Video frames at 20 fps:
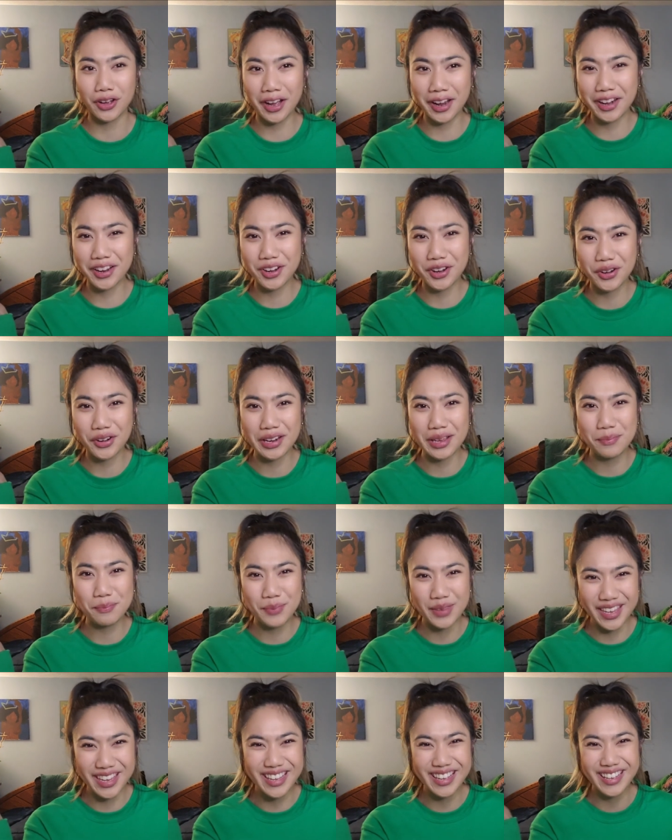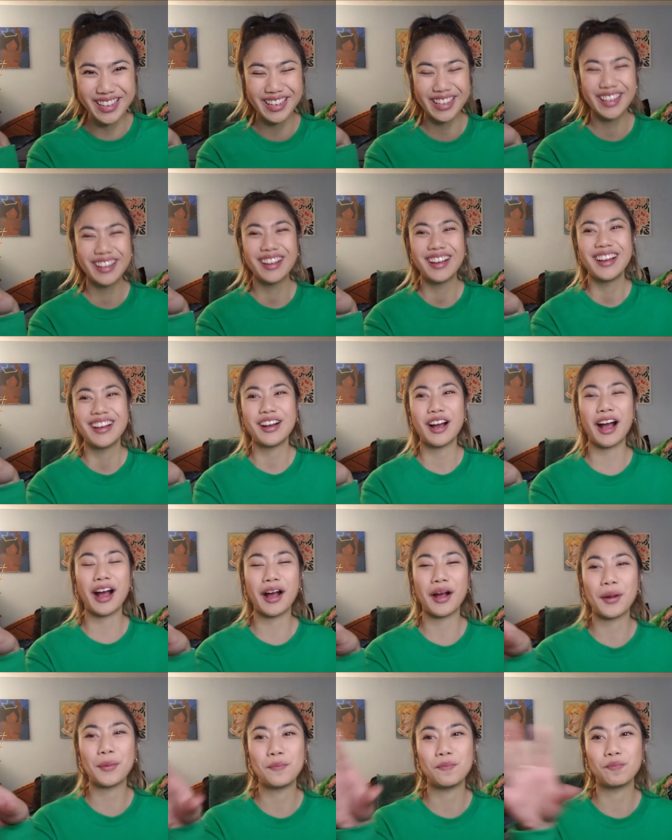kind of creepy
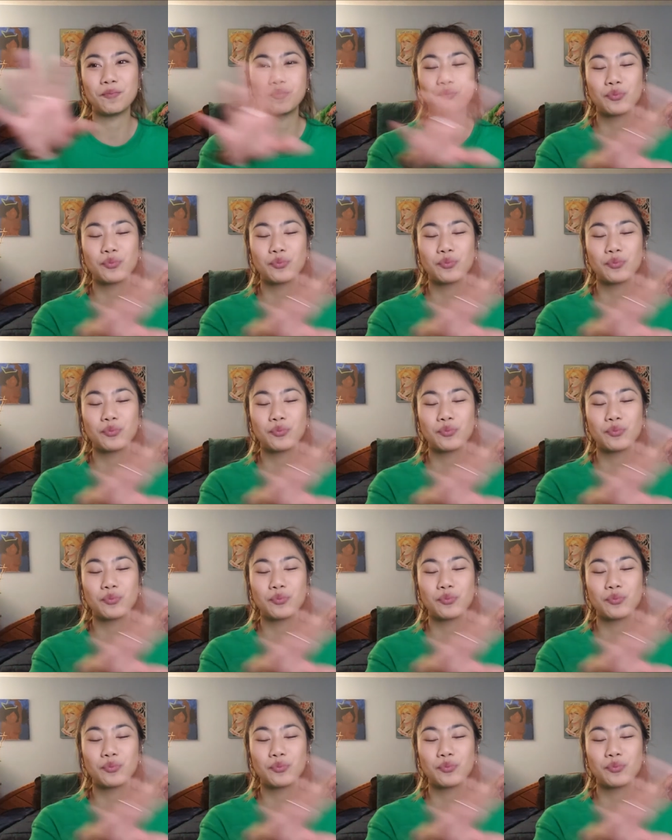um